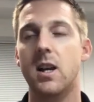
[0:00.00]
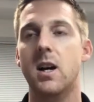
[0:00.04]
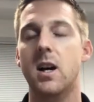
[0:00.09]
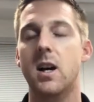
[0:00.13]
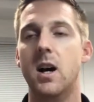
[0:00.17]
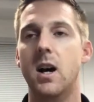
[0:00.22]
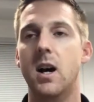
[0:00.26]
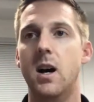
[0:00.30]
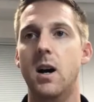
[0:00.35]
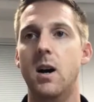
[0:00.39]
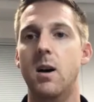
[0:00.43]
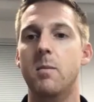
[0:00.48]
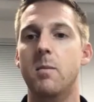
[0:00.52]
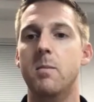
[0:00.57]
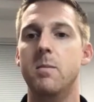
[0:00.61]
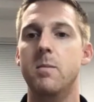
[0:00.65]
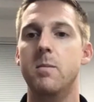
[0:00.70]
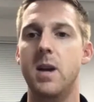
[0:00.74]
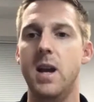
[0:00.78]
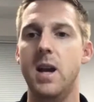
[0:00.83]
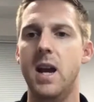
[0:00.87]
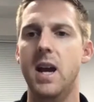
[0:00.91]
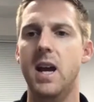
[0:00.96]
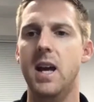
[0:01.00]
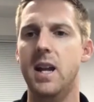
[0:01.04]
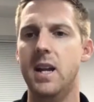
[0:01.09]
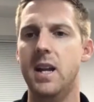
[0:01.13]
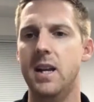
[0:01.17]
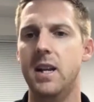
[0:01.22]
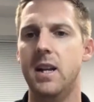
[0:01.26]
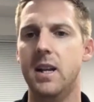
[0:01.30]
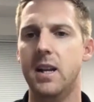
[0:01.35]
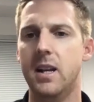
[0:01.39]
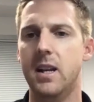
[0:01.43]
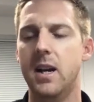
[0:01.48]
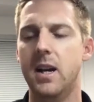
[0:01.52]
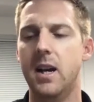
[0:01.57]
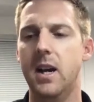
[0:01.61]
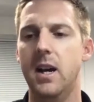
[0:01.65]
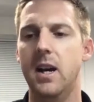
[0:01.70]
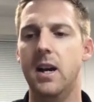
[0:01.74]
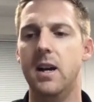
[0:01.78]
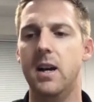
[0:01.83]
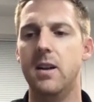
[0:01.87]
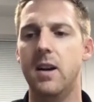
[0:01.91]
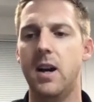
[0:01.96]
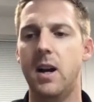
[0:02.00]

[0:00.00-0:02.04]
um, and uh,